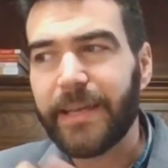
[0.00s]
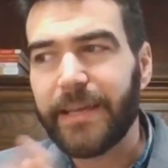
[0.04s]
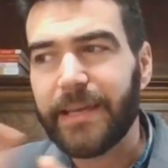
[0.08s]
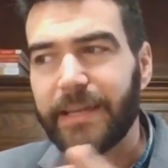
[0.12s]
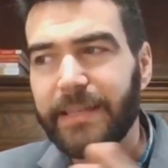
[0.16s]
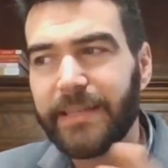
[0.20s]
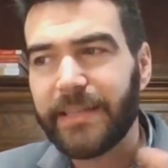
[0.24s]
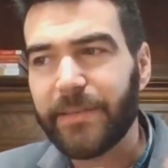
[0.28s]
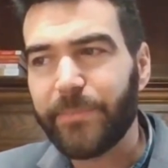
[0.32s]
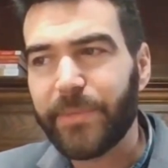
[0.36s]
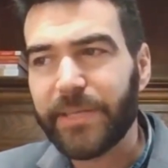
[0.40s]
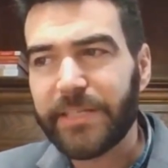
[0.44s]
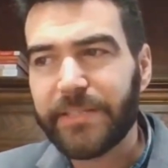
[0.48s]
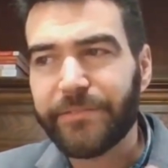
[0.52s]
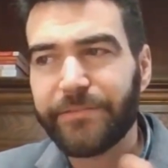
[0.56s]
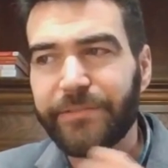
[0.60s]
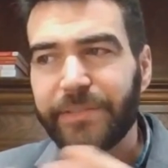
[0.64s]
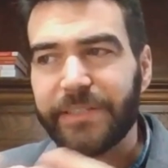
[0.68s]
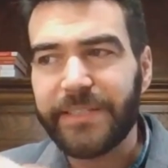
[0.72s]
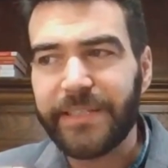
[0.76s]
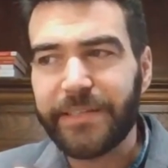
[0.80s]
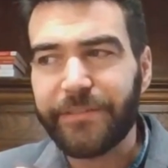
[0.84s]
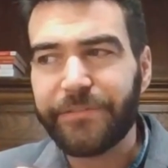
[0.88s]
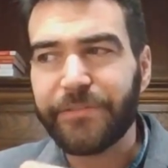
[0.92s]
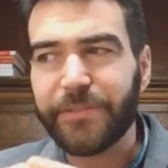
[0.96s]
in a bit of a
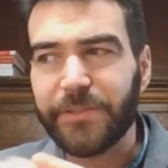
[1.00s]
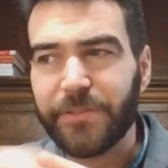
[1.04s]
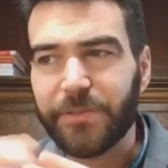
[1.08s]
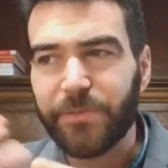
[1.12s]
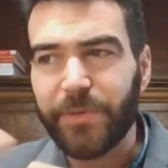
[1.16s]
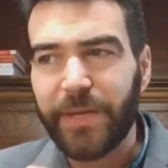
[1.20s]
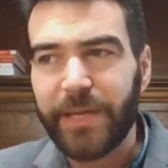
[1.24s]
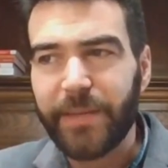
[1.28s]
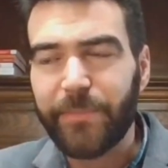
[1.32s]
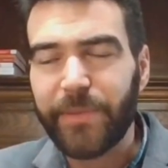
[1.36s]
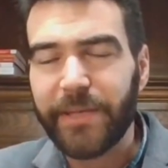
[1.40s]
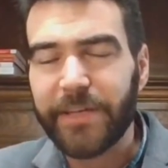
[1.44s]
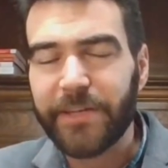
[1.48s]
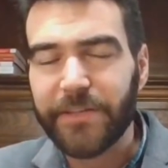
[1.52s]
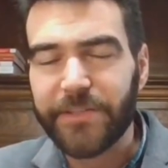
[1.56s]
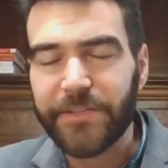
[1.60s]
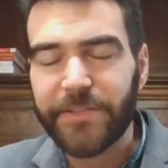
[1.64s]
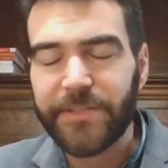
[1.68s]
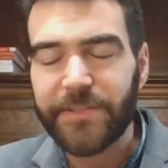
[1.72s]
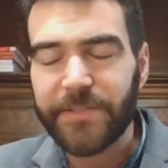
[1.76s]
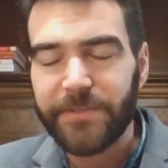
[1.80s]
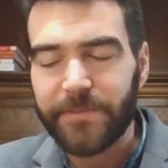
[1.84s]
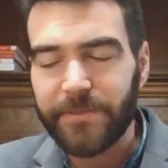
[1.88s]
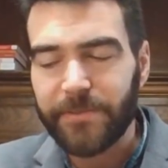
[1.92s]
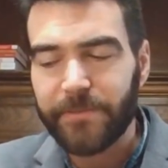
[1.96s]
different way,
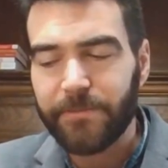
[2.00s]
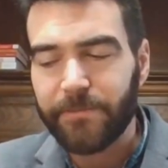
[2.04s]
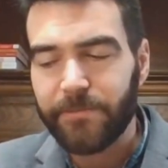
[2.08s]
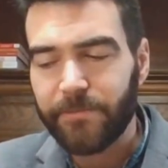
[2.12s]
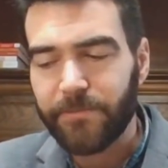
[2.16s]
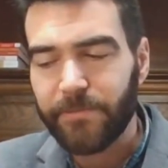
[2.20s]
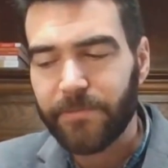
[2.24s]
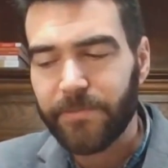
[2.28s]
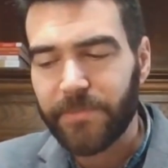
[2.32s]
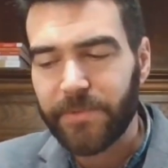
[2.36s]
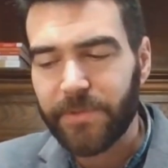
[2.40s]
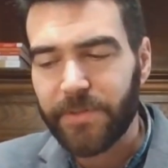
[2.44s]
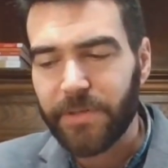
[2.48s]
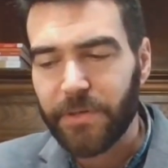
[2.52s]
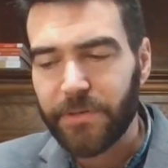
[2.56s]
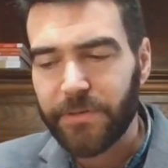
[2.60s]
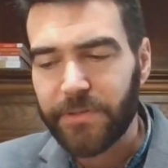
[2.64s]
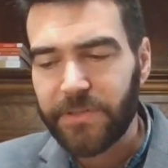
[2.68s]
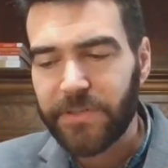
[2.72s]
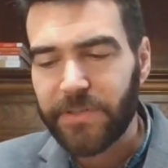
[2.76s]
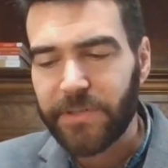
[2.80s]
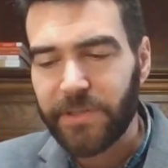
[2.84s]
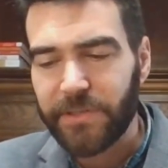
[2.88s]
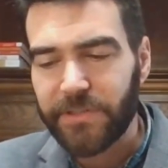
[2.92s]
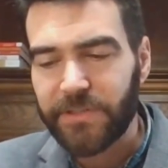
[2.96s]
because
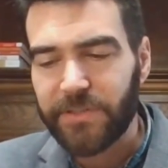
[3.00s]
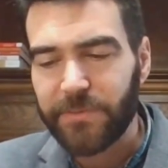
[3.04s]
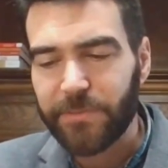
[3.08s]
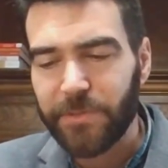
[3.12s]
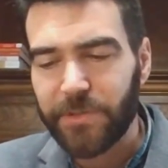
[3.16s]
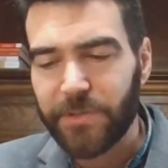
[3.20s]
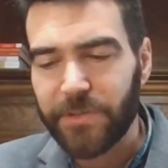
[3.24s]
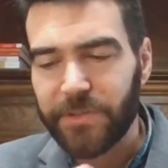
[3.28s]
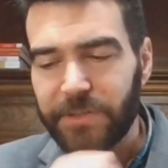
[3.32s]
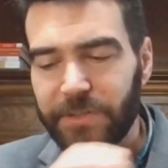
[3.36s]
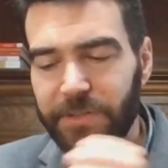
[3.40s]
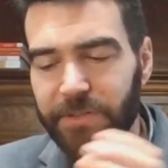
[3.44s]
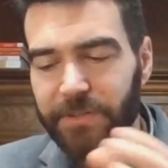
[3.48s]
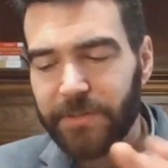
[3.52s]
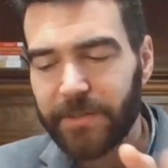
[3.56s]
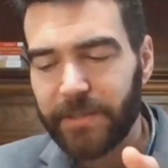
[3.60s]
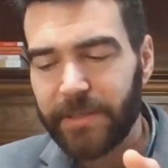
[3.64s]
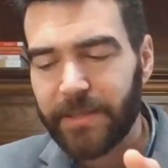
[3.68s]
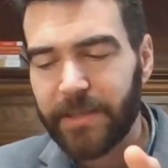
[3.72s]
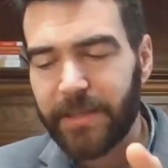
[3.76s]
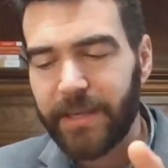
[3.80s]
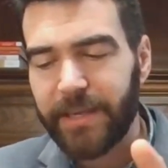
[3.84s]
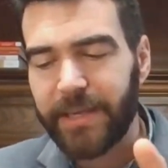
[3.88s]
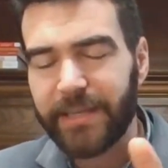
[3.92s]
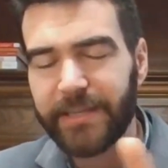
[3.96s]
those customers
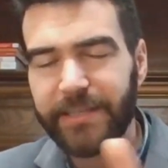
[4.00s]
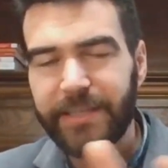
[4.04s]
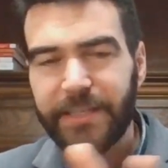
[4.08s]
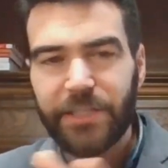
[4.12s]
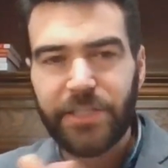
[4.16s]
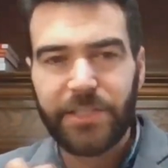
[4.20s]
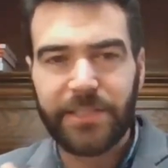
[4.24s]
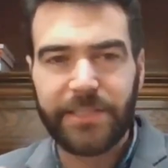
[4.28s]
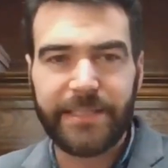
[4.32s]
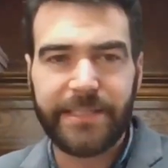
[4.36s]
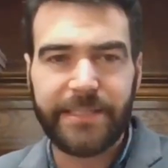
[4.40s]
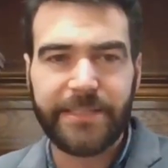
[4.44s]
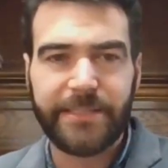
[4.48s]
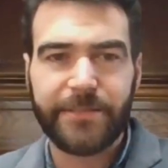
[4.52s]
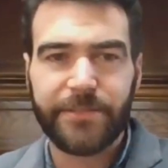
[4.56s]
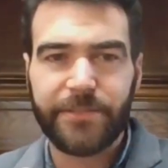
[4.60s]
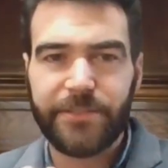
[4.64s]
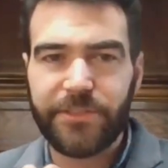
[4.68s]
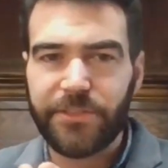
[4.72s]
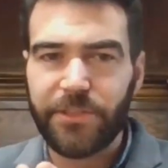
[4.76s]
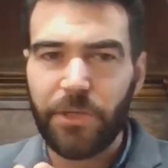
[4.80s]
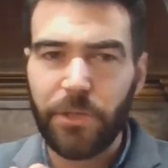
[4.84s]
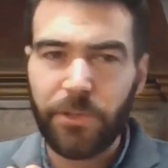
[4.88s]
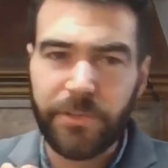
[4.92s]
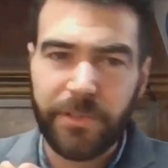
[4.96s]
he initially
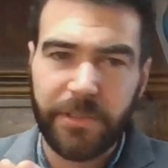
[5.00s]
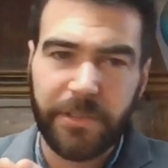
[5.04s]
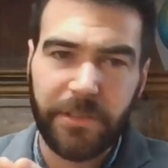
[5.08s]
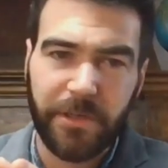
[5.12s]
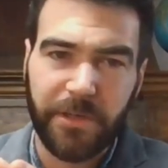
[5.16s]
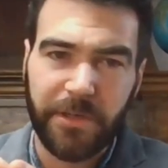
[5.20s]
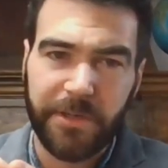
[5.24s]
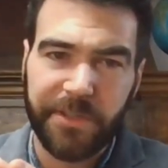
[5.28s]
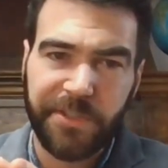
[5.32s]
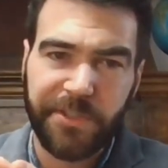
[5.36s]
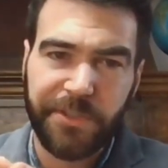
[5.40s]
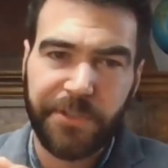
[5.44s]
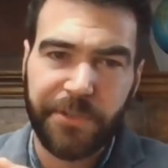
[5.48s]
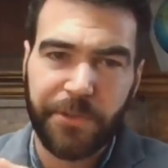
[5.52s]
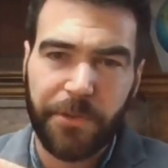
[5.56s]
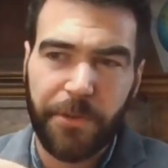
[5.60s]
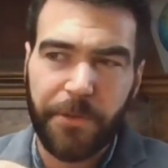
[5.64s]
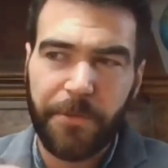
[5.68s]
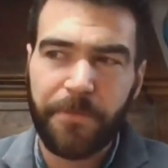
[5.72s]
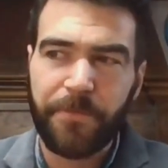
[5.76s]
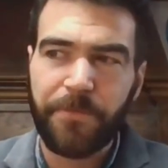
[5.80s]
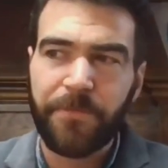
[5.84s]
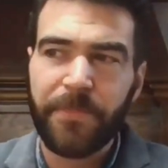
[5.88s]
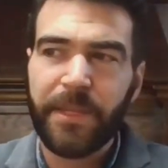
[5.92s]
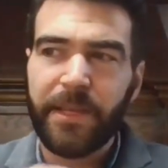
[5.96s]
sold the cars
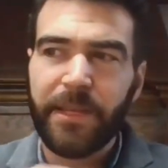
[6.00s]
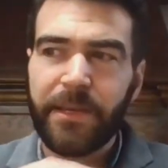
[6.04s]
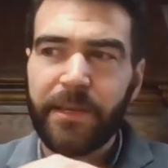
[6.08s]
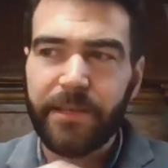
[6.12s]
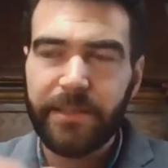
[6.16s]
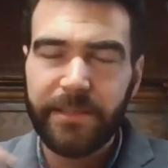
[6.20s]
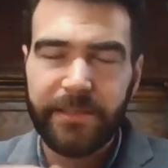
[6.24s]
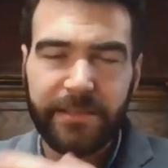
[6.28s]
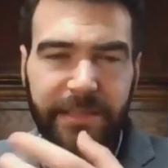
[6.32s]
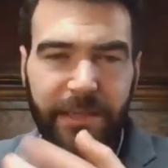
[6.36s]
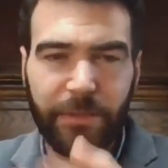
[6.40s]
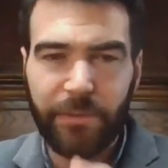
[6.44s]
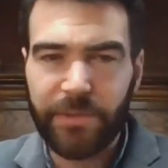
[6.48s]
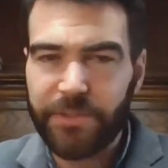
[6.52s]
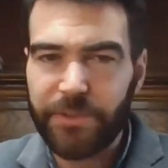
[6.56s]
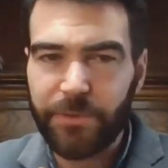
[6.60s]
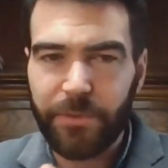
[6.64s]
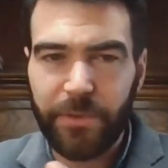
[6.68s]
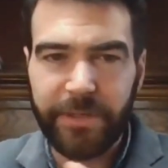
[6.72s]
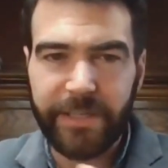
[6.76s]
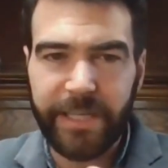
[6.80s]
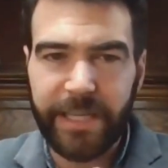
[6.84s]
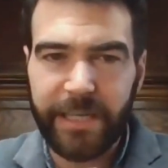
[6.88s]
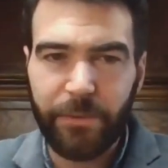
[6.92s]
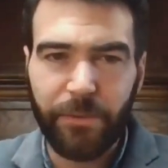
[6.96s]
to, that was
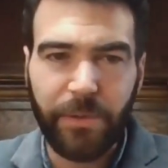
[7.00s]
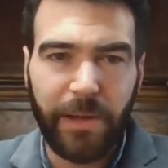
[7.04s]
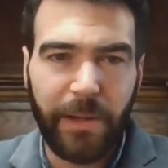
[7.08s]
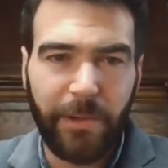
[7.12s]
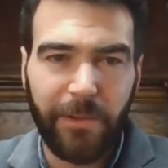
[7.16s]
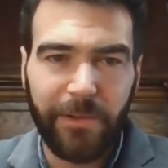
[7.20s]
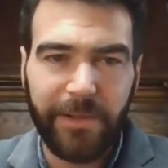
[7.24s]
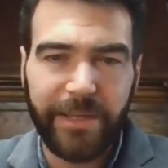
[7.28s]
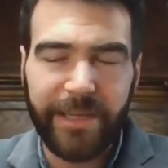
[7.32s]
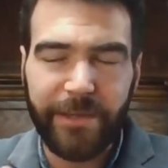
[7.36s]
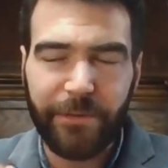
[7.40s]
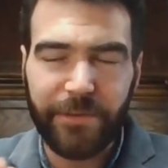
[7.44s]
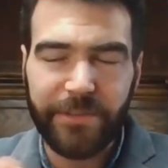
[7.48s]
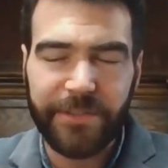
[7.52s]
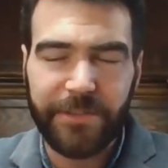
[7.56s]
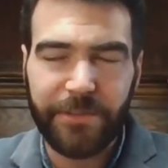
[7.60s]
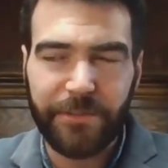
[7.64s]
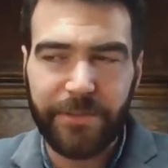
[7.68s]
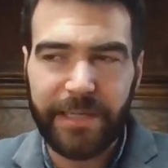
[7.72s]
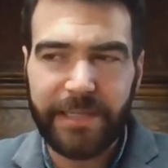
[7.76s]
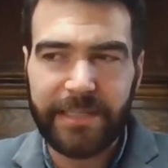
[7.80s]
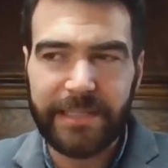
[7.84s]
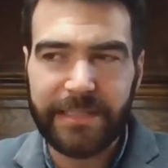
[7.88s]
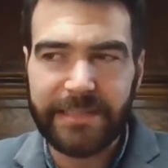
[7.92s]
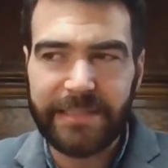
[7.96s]
working well. He was
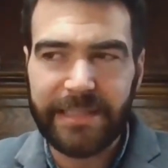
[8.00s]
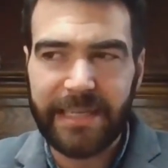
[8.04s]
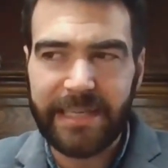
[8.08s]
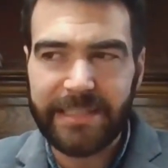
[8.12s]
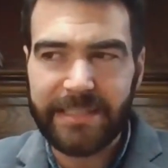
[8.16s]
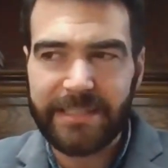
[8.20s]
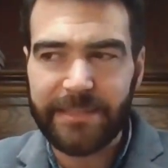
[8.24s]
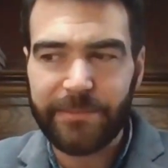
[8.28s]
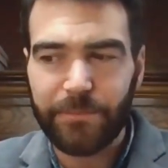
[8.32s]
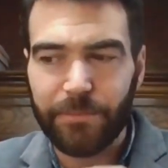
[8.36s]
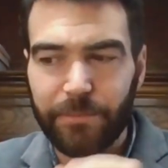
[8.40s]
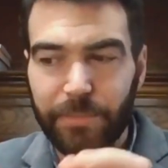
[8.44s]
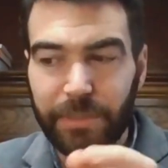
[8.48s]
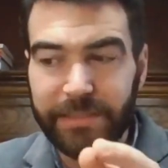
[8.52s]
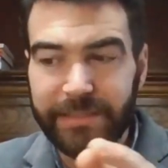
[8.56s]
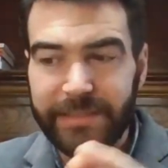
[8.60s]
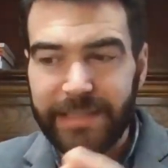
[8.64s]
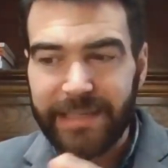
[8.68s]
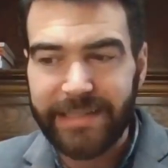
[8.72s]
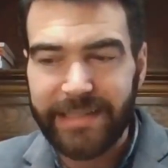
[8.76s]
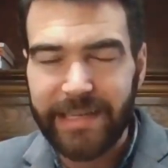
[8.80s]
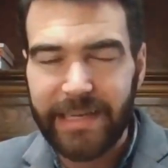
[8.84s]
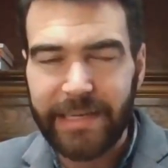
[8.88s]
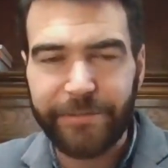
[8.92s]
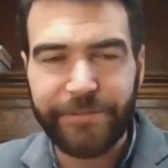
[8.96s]
great at that. But
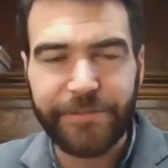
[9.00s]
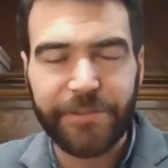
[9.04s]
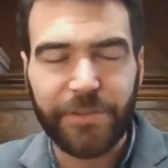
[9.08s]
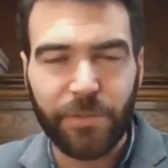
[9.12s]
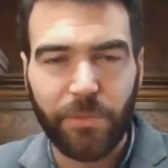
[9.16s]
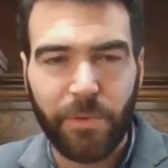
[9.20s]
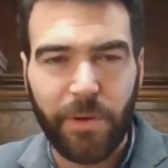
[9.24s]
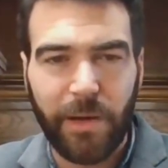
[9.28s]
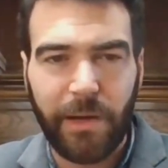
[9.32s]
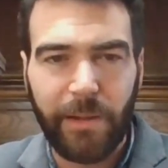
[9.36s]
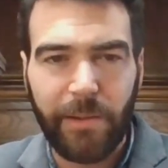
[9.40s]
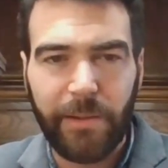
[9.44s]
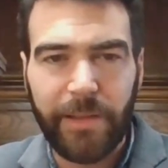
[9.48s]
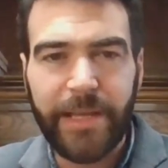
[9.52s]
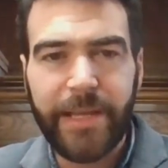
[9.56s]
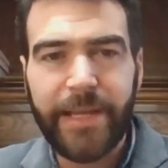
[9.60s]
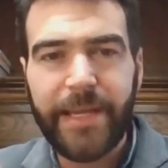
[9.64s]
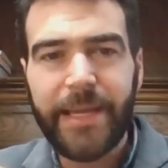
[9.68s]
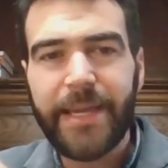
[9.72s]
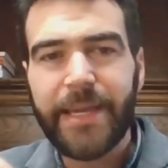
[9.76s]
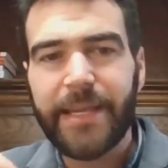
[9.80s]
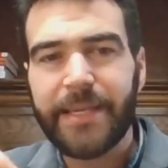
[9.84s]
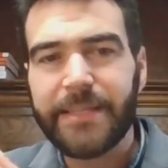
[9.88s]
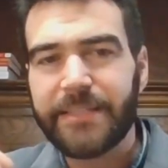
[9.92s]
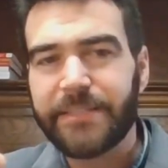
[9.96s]
then after a while,
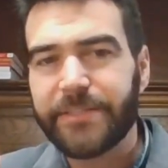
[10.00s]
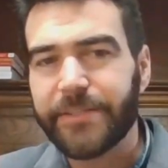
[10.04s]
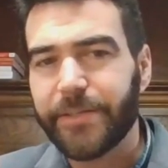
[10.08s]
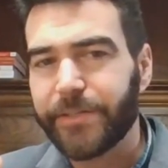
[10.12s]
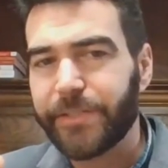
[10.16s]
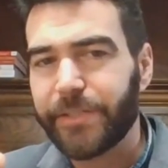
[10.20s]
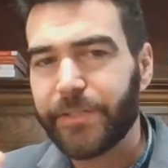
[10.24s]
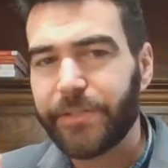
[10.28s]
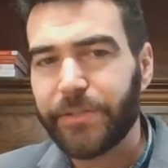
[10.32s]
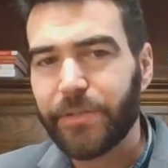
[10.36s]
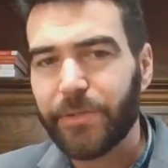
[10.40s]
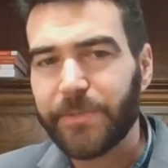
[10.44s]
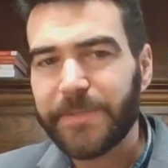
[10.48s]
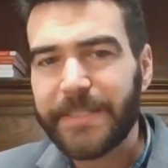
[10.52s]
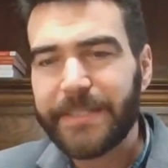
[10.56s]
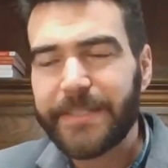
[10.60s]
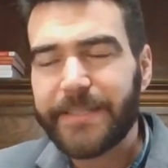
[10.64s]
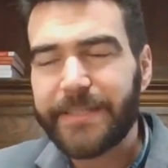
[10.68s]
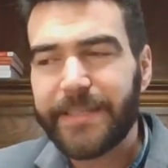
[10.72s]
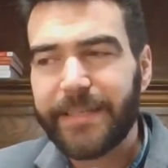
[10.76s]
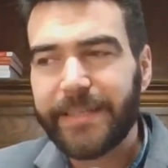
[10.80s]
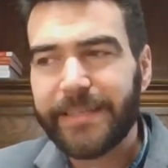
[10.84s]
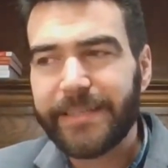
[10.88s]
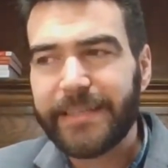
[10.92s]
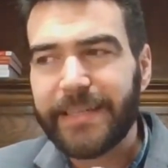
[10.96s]
he started
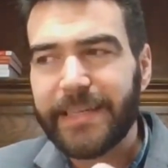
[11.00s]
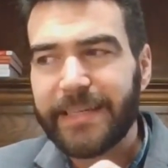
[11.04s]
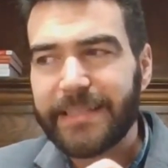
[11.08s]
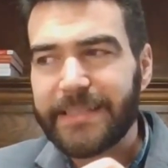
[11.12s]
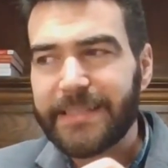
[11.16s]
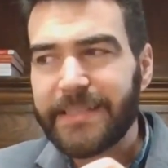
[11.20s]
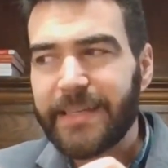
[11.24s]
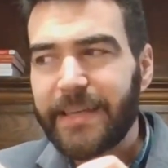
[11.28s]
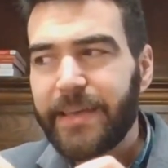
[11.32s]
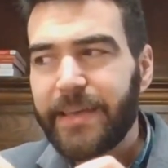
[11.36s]
noticing that